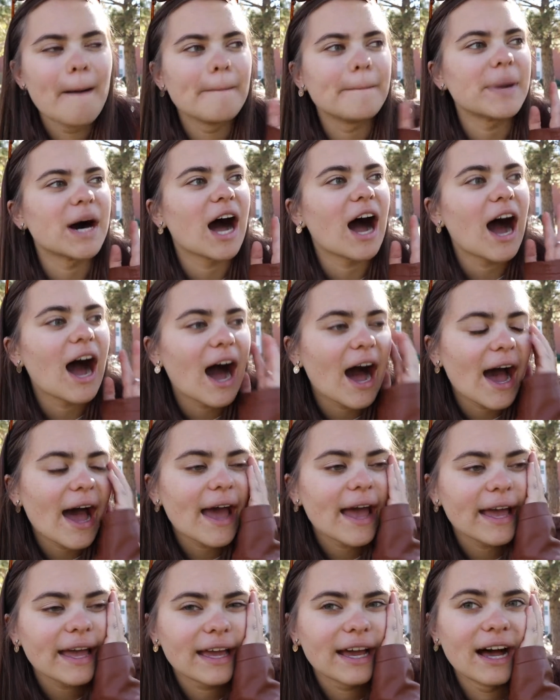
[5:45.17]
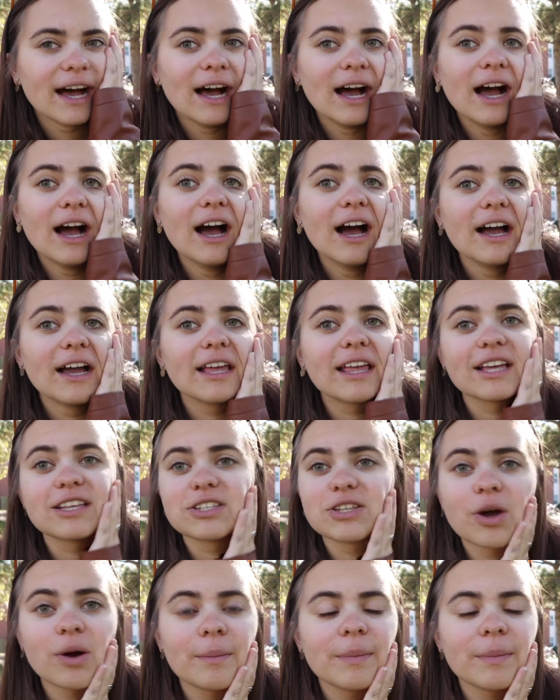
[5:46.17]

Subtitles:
But I get so